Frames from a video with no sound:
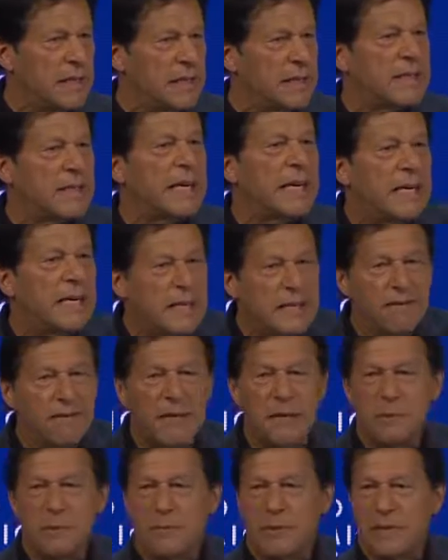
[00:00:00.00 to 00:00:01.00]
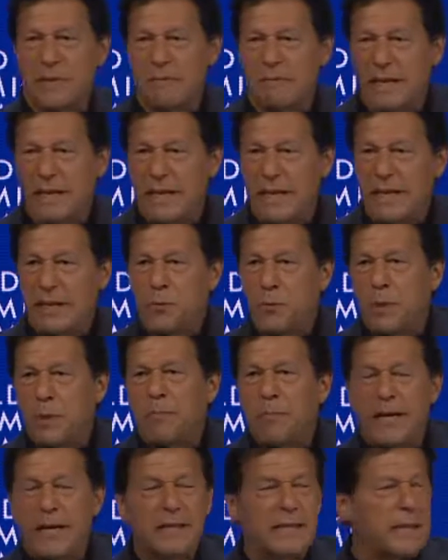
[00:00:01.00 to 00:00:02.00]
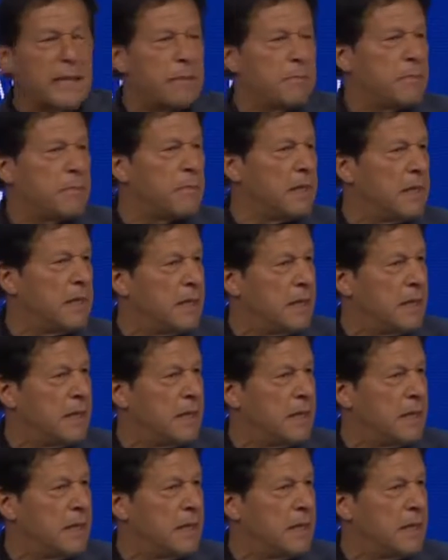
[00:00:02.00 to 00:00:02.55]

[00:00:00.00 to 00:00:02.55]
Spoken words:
skill development, equipping them